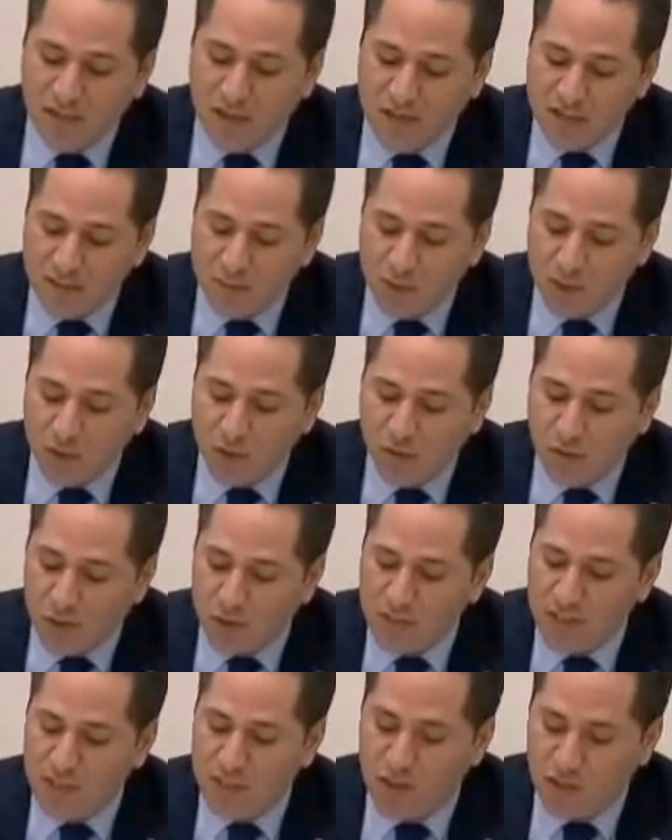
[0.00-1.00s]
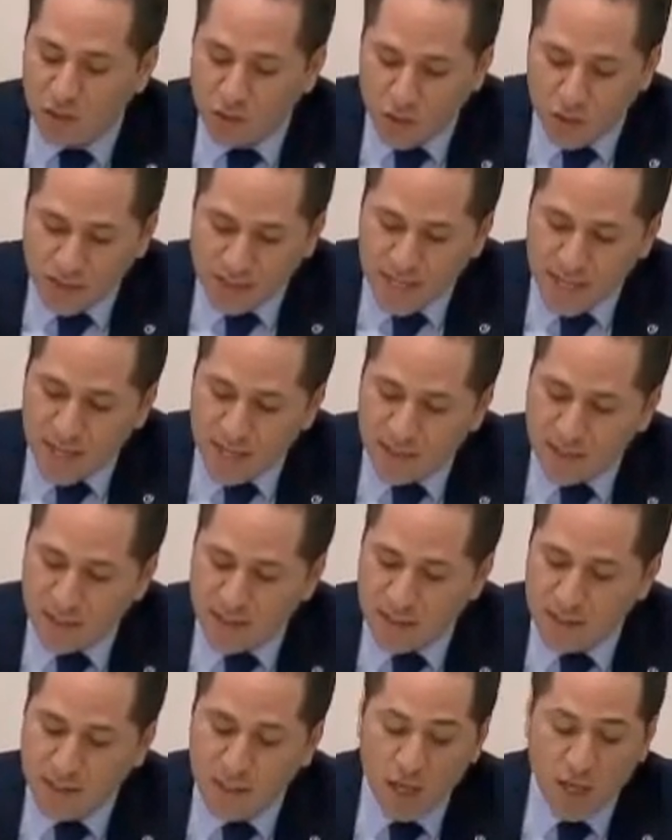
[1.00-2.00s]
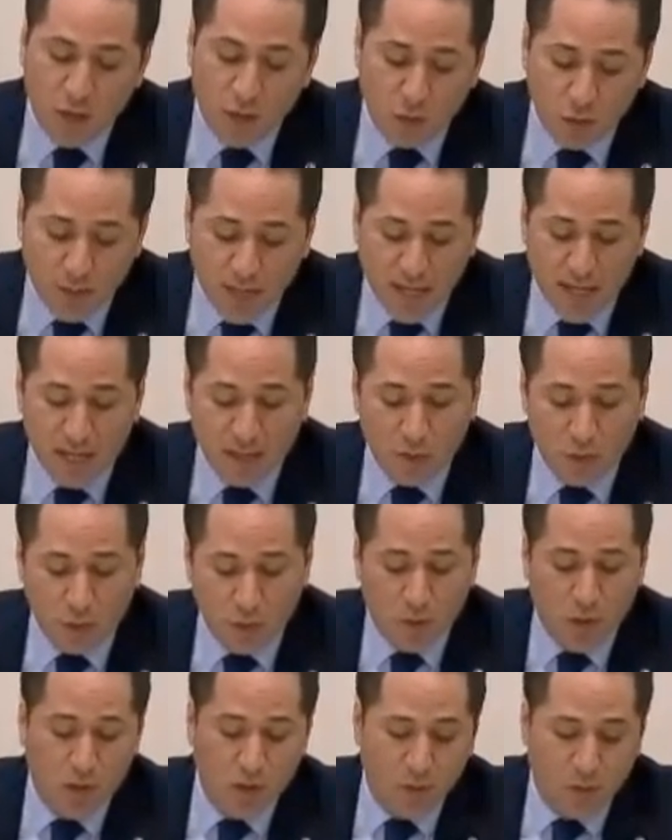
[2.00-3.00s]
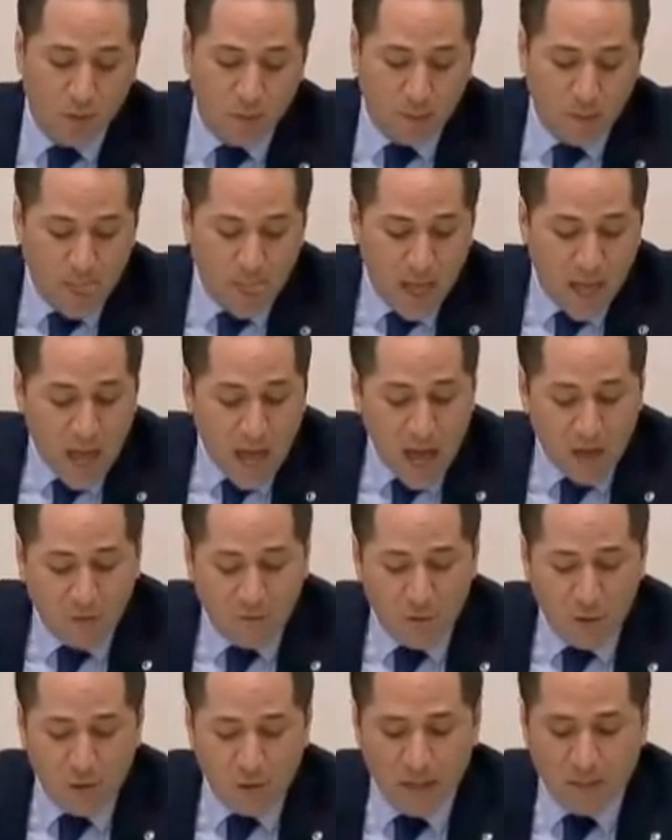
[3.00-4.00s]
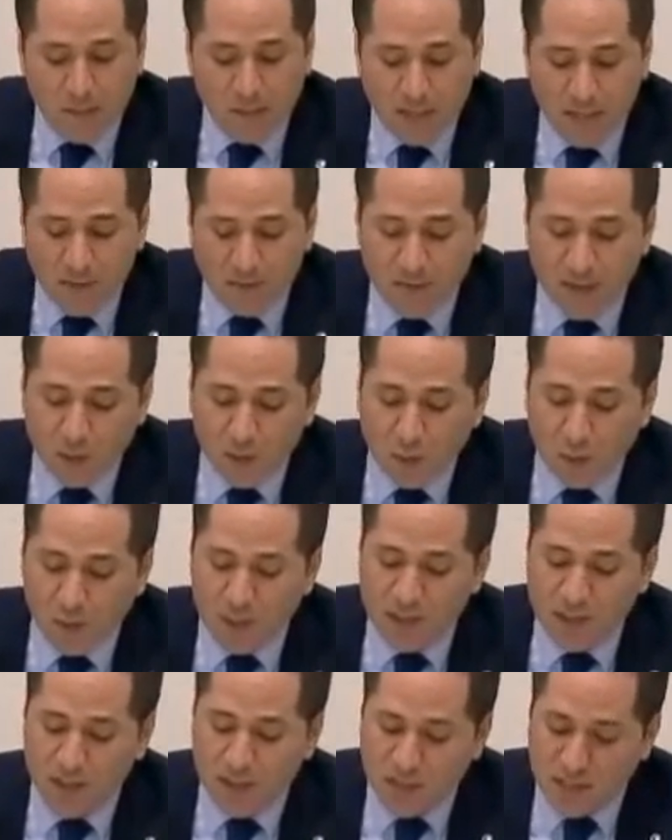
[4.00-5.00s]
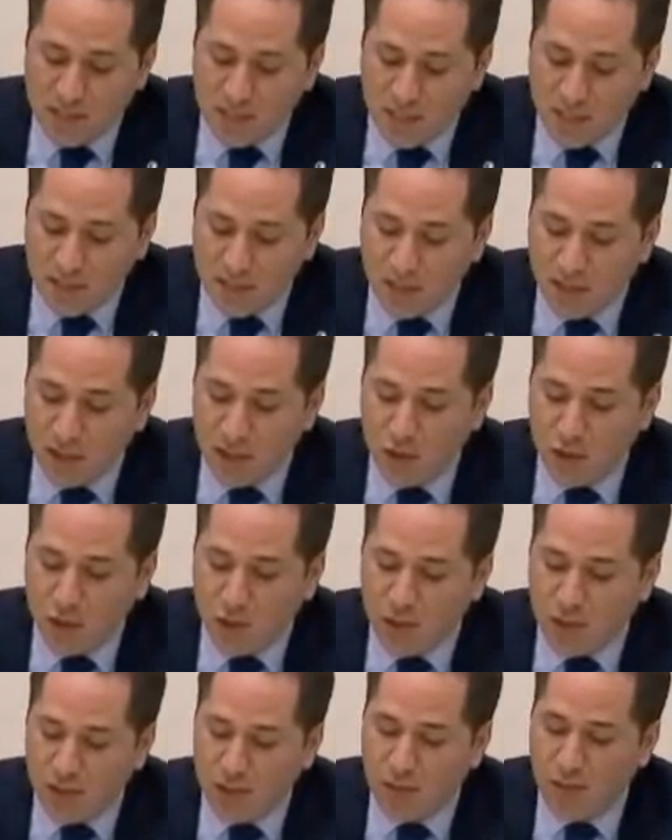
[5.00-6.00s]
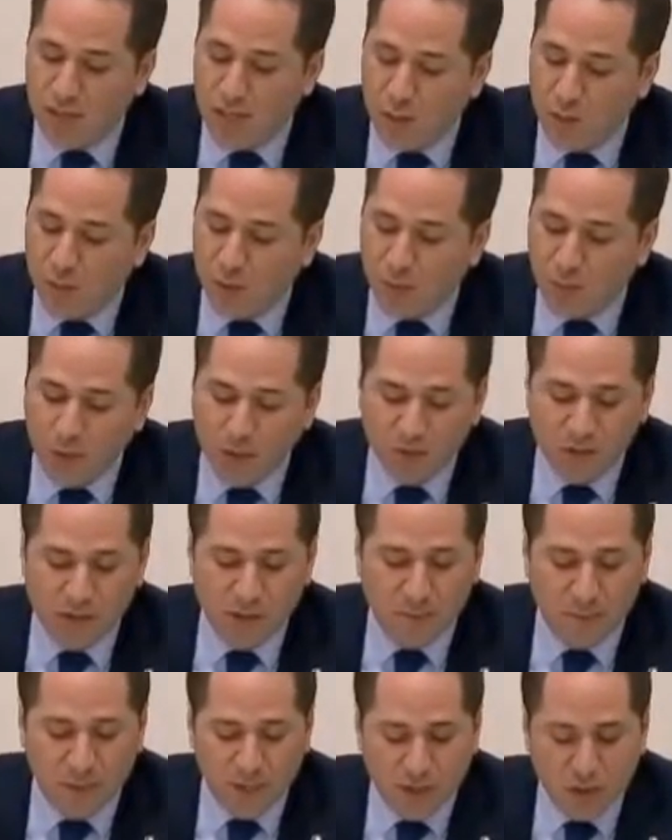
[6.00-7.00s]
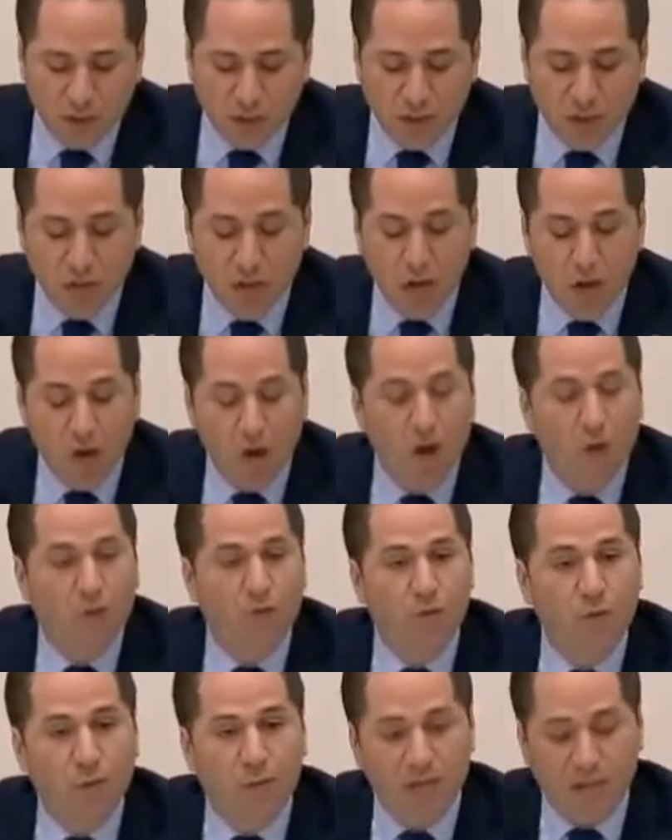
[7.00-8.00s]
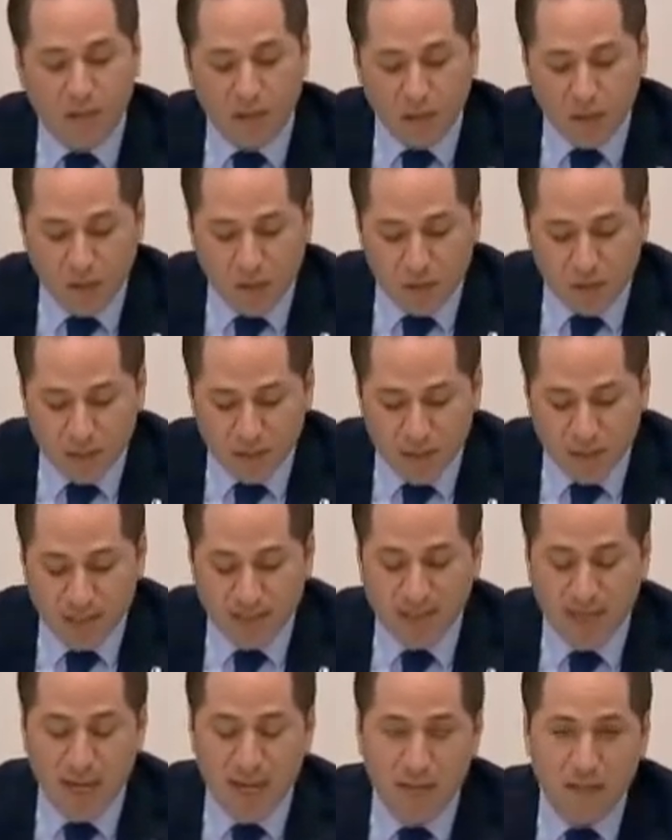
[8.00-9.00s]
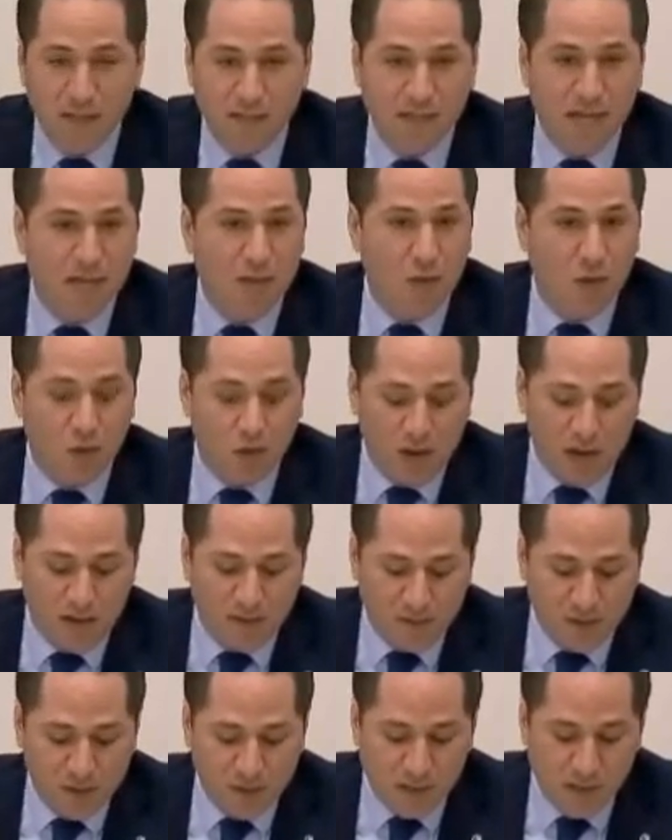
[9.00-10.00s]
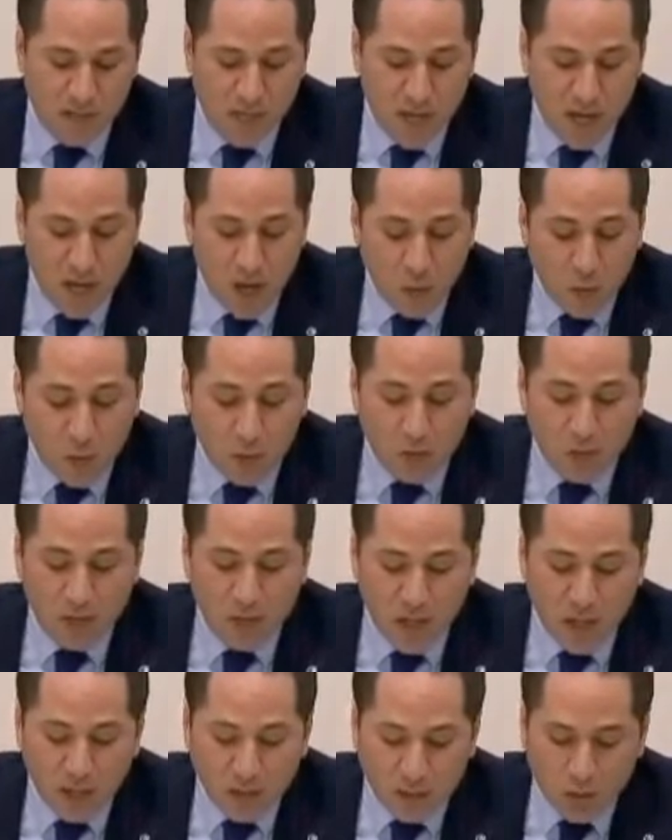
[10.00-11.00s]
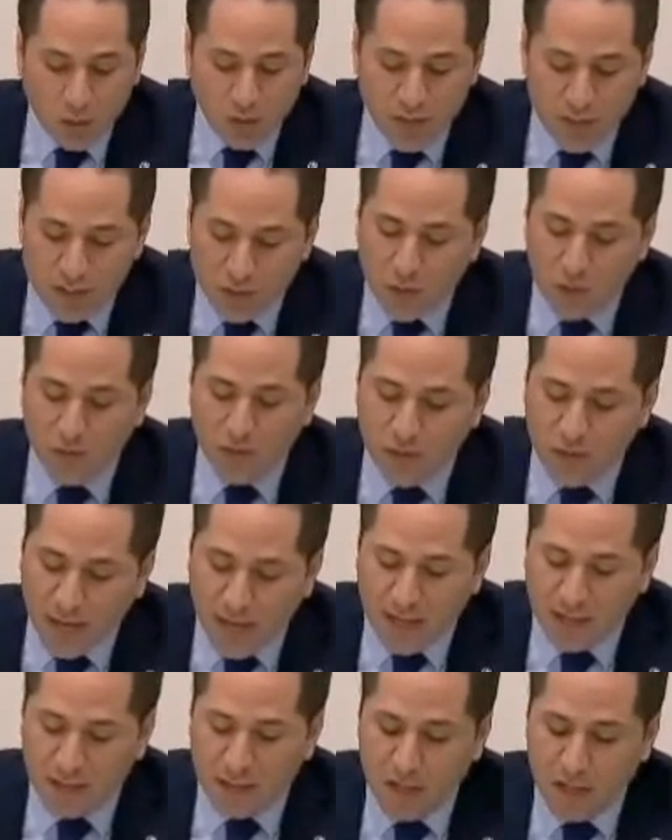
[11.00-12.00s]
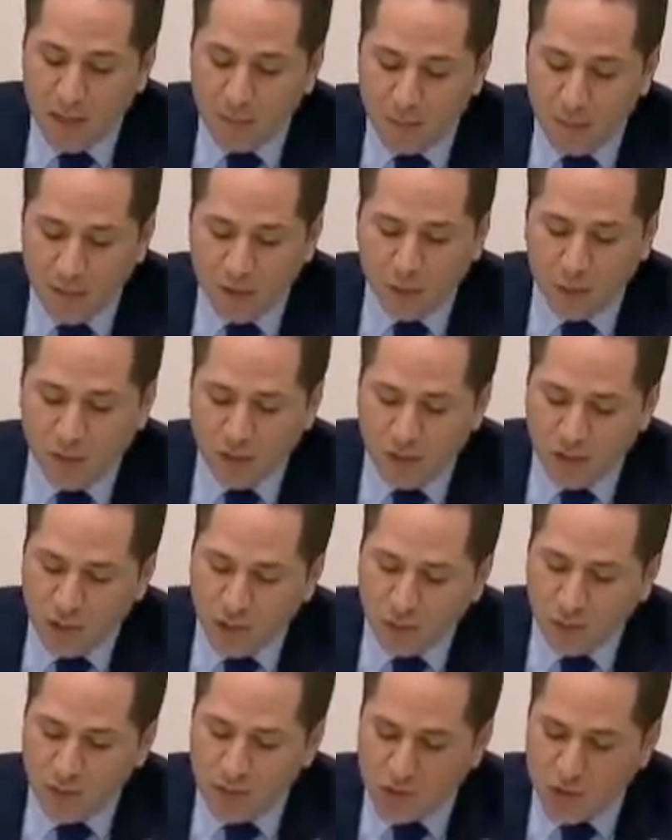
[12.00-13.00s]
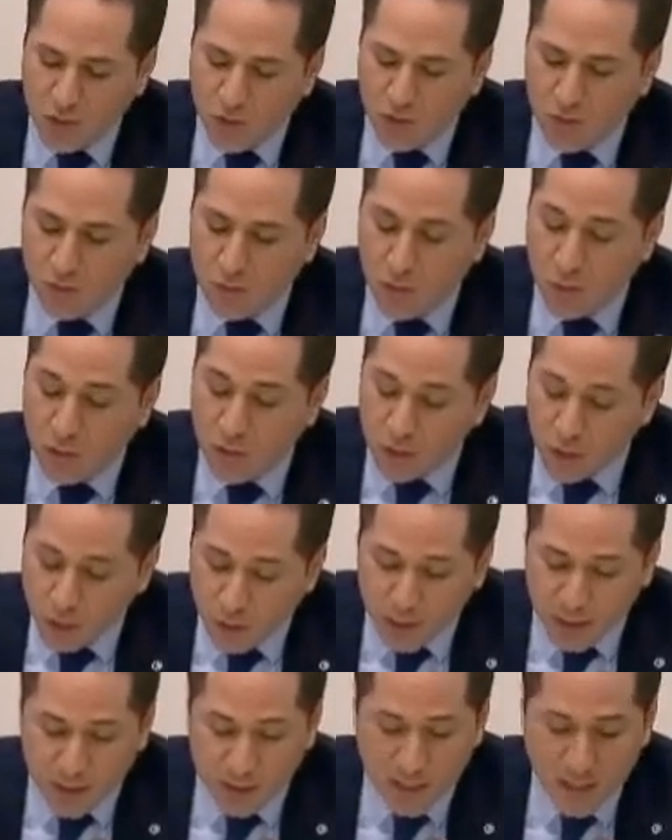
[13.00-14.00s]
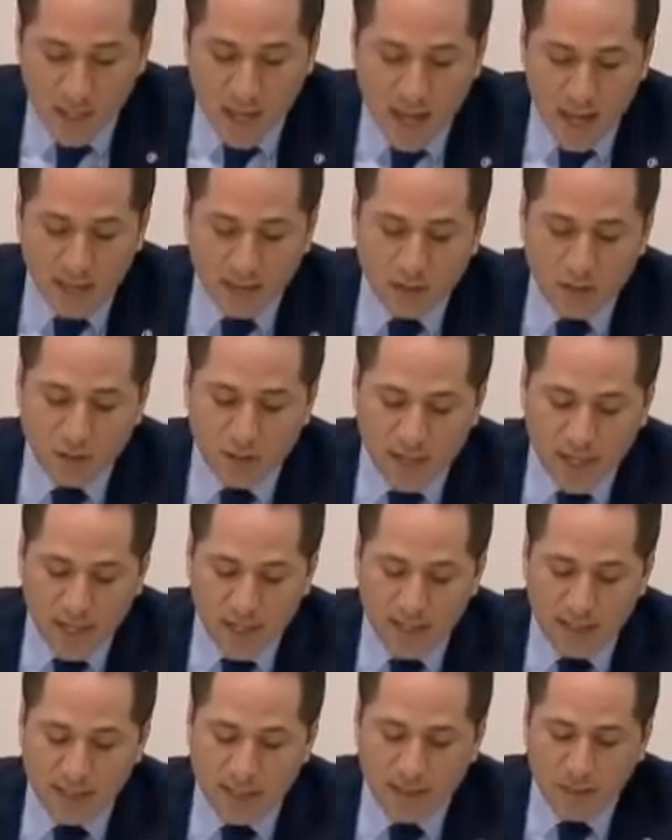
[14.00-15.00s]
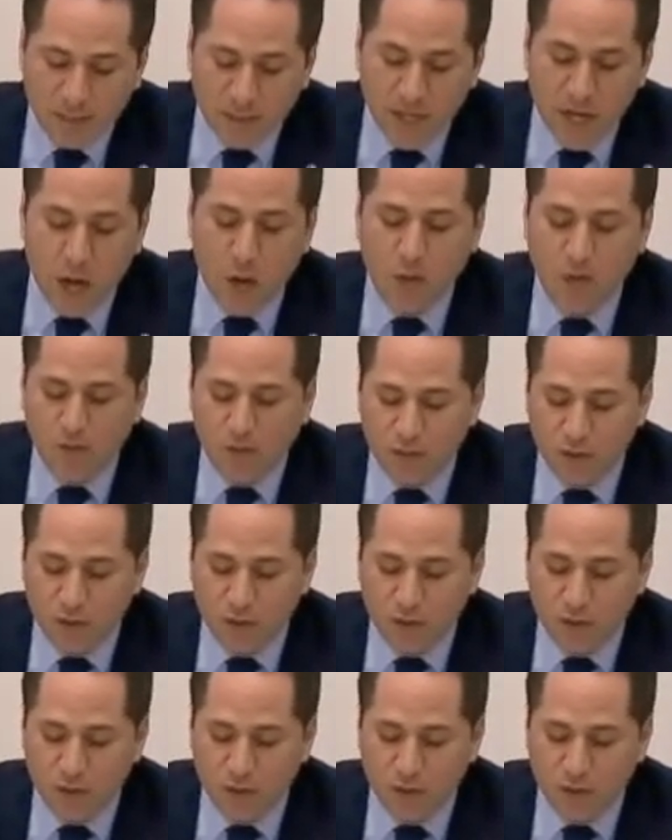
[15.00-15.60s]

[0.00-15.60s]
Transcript: advancement of our societies today and tomorrow. I firmly believe that we will succeed in ensuring the equal participation of women and girls in science at all levels. We will not do this overnight, but with sheer resolve, we will do it. And today is simply our